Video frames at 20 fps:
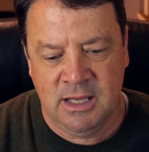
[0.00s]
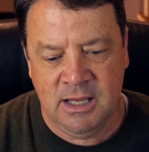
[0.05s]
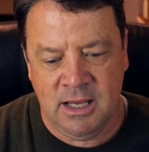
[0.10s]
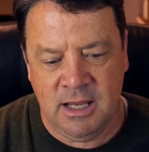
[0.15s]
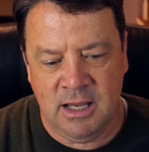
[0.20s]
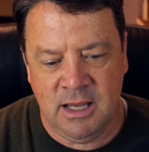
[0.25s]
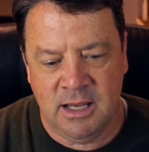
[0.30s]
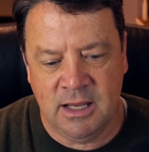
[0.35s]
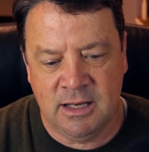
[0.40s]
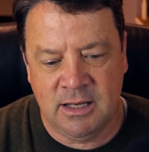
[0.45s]

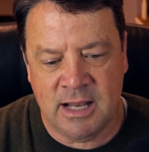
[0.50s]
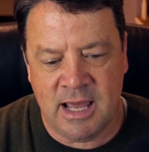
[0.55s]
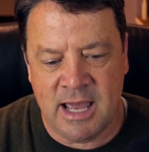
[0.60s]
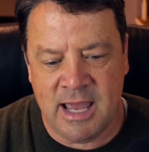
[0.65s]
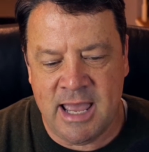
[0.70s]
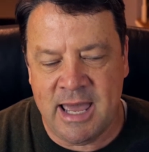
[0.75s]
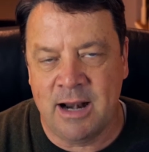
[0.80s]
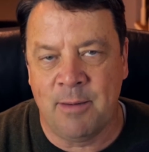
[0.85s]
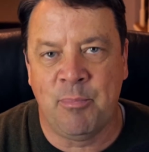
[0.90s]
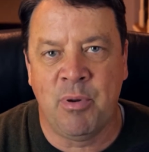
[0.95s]
and
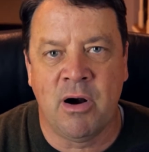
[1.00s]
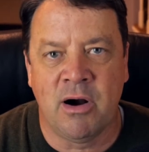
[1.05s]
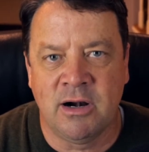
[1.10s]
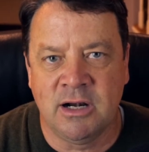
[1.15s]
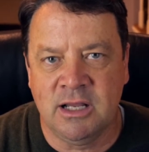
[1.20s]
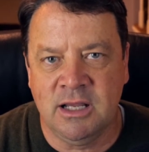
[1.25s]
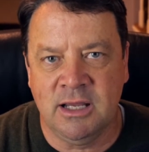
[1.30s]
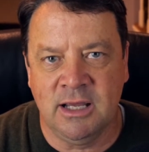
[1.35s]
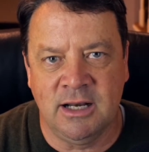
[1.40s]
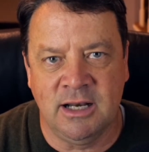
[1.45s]
I had a
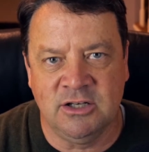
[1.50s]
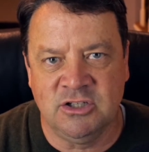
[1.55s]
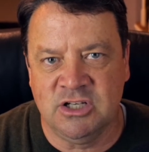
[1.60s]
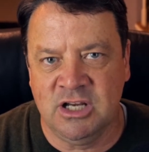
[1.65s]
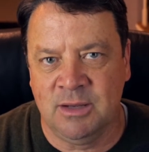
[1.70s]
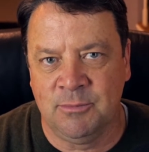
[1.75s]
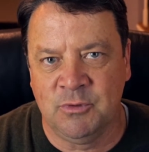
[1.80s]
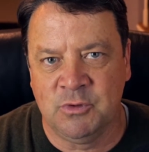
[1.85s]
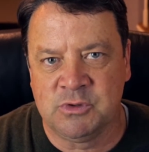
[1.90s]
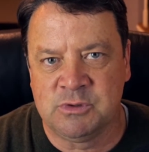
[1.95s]
party and I
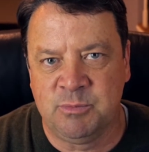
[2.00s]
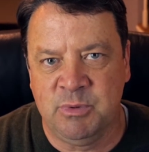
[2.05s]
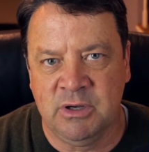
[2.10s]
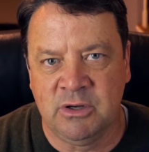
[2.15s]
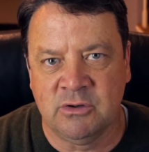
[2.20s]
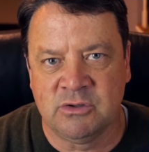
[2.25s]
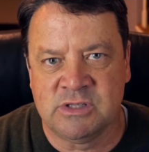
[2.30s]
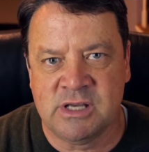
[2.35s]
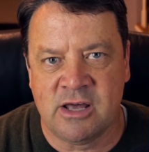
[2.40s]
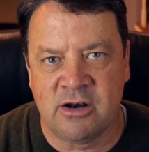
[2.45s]
jammed those
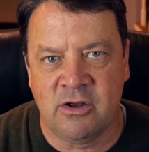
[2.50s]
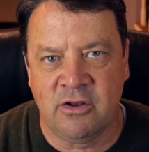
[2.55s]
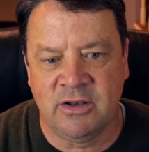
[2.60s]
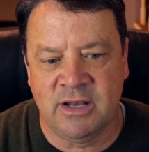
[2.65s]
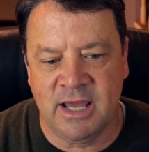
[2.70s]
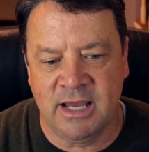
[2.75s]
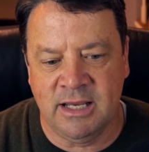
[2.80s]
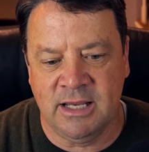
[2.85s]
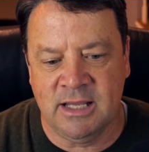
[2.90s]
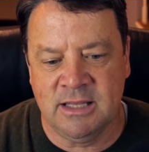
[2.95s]
speakers out all night.